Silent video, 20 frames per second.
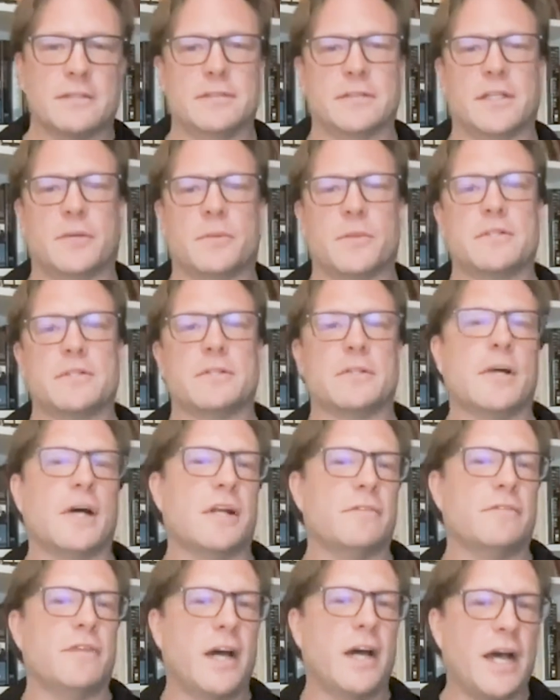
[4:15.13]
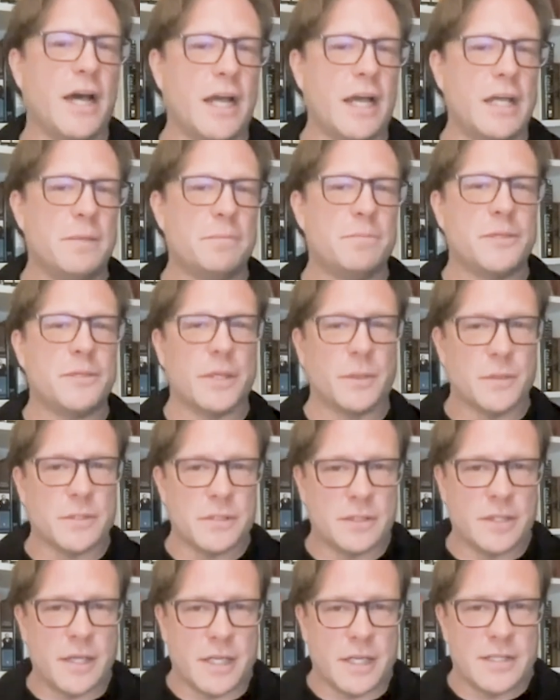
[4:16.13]
There was a lot of hype. There was
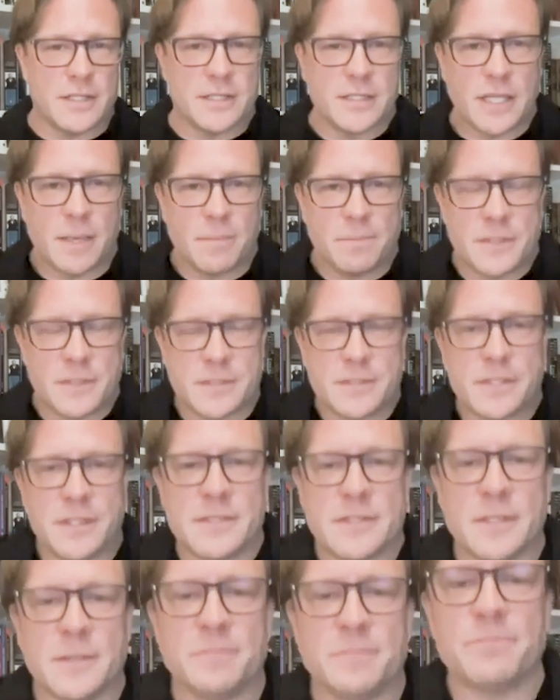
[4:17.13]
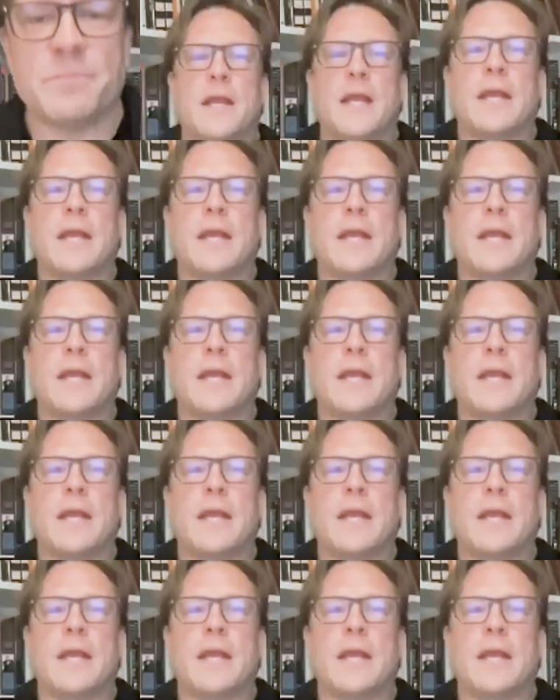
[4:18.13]
a lot of skepticism.